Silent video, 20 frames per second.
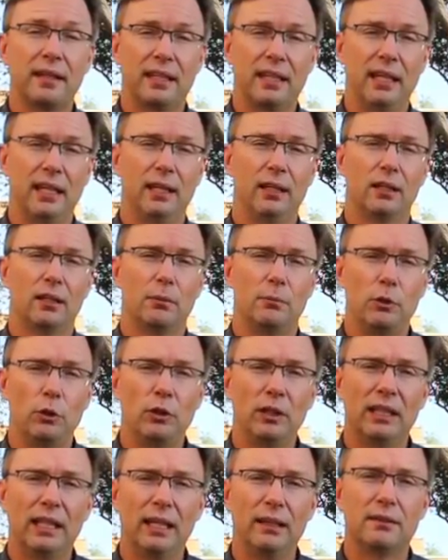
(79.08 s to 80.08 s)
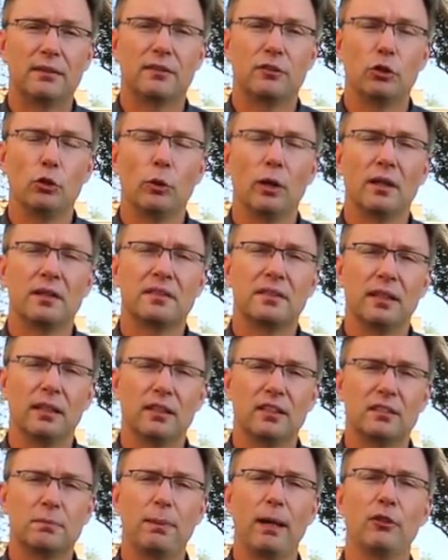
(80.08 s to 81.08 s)
the King communicates to us in
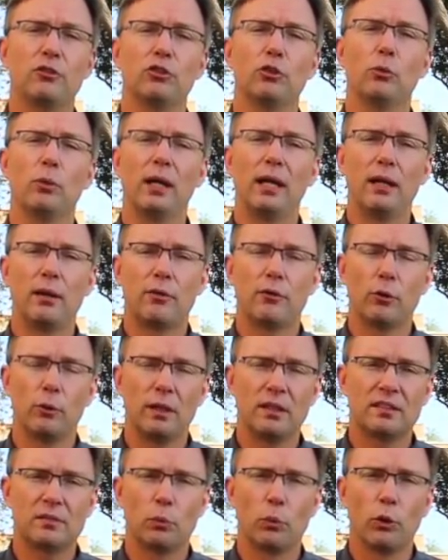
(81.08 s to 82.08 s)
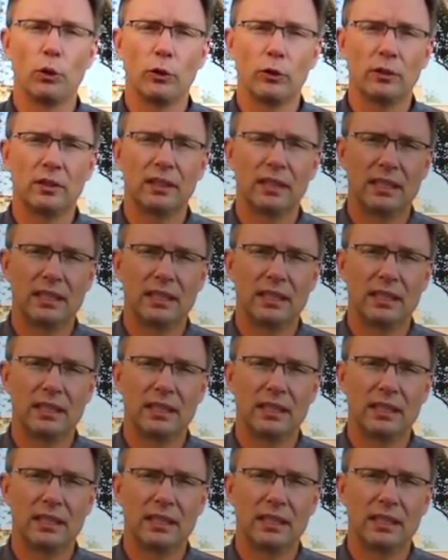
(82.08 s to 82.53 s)
a special way through his word